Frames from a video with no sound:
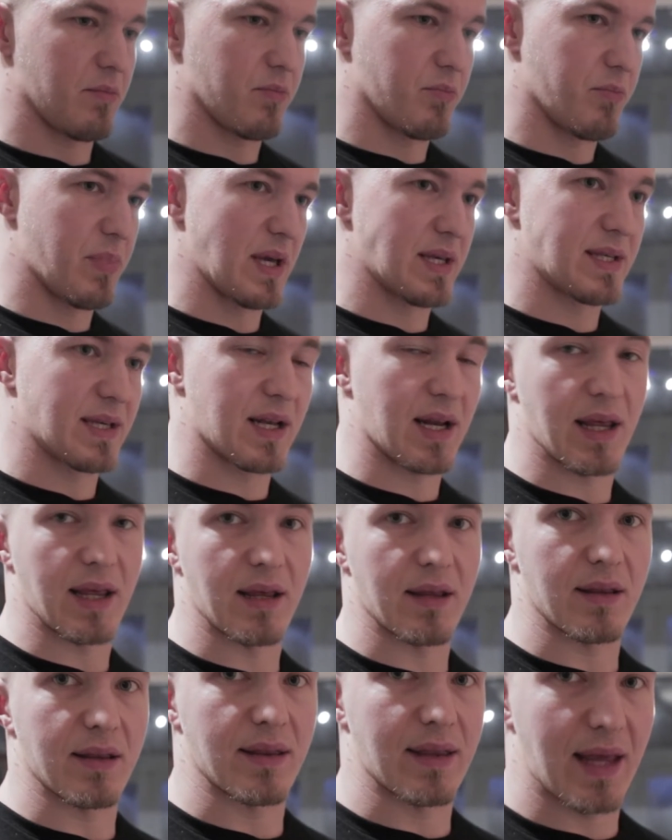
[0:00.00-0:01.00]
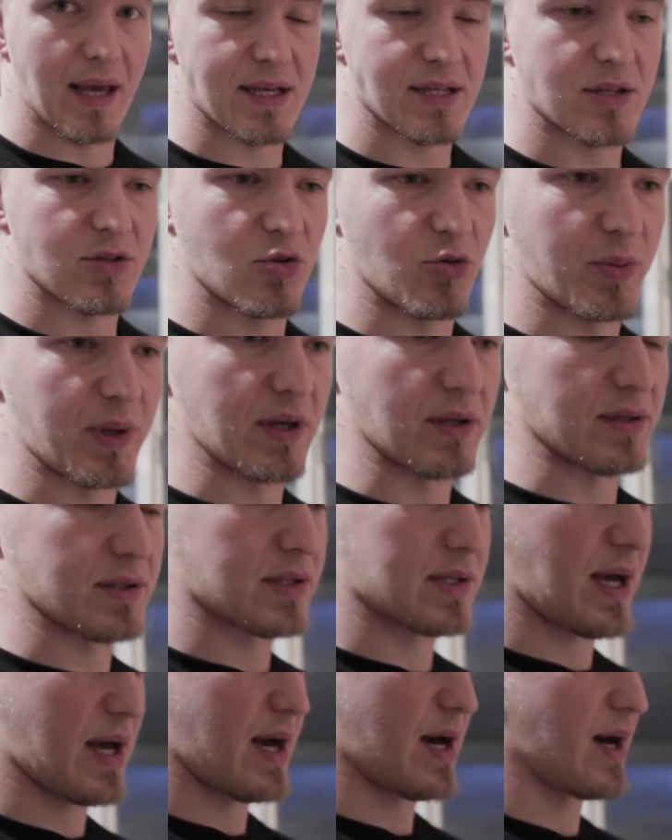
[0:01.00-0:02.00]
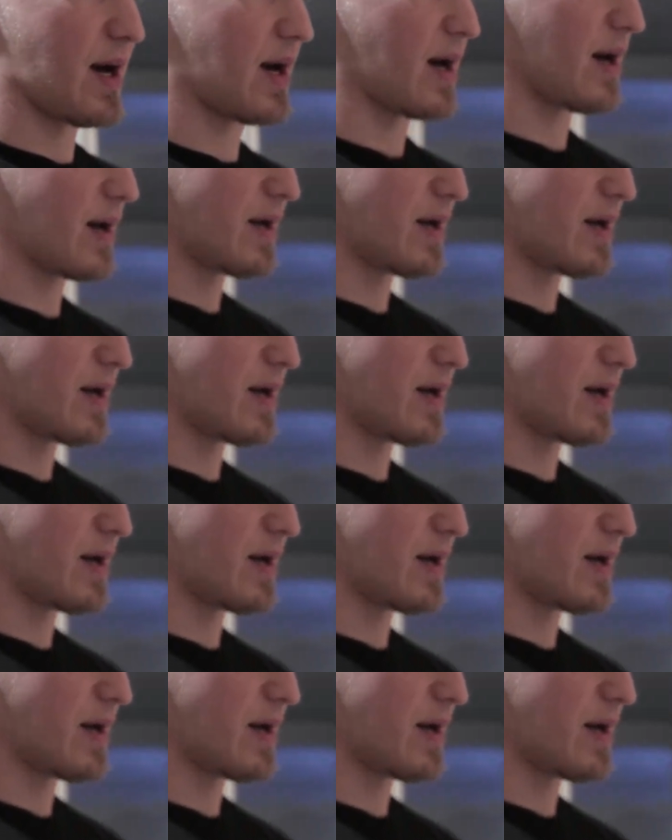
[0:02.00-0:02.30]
basically next 2 meals are